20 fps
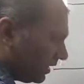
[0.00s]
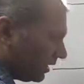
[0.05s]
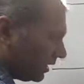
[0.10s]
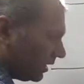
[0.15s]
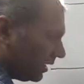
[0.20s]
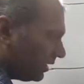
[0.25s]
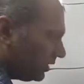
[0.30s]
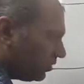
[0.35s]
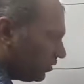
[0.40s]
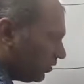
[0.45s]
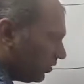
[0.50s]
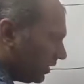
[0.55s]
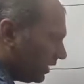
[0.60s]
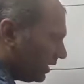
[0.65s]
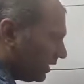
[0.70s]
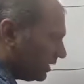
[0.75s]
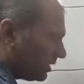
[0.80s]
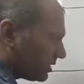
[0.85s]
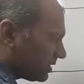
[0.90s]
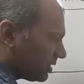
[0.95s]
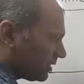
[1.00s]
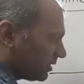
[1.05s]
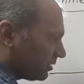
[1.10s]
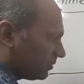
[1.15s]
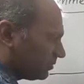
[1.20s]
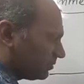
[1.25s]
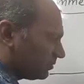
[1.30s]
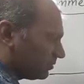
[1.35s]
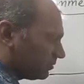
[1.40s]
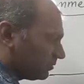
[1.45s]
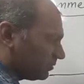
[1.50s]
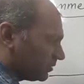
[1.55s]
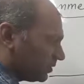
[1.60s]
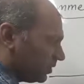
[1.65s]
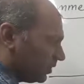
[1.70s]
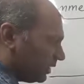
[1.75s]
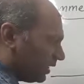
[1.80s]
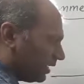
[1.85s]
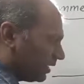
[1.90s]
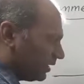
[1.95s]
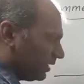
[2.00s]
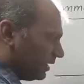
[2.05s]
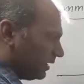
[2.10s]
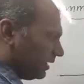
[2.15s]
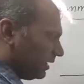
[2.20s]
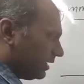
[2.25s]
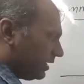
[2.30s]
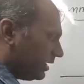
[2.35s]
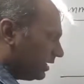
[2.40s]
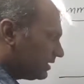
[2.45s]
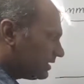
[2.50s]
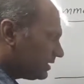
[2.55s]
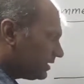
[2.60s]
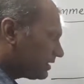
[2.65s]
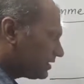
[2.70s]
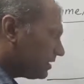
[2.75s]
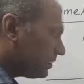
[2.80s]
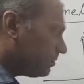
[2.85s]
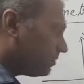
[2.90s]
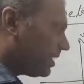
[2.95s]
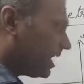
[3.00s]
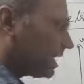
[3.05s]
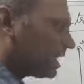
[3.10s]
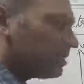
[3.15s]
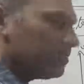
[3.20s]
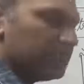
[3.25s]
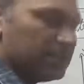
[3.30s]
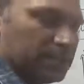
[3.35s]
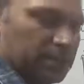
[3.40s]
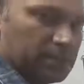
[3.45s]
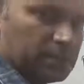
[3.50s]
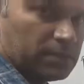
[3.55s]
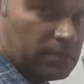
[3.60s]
it varies. Okay, hence it's a parameter.